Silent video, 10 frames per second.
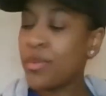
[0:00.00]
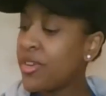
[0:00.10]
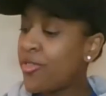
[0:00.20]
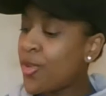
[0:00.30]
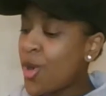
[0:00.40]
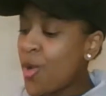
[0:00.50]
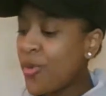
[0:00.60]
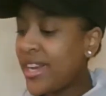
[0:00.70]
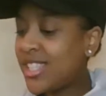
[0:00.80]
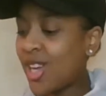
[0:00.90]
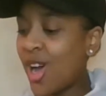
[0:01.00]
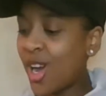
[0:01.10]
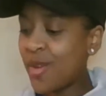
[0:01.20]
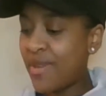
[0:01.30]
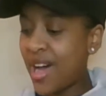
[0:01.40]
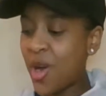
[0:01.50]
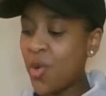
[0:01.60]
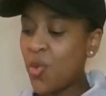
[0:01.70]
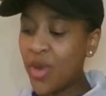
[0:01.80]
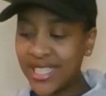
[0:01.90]
so before we talk
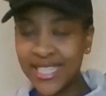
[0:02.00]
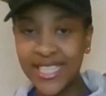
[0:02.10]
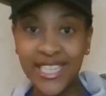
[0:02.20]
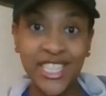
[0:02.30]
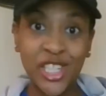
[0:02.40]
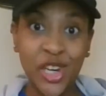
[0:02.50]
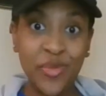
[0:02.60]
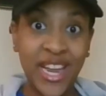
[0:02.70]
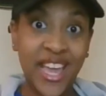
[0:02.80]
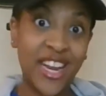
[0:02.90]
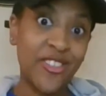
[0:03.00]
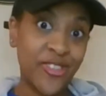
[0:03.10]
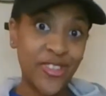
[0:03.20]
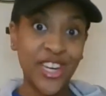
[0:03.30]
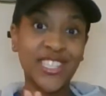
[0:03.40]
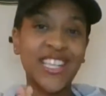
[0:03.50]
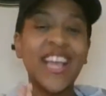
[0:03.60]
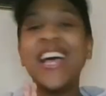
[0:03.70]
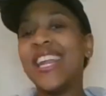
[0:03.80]
about what seed germinated first,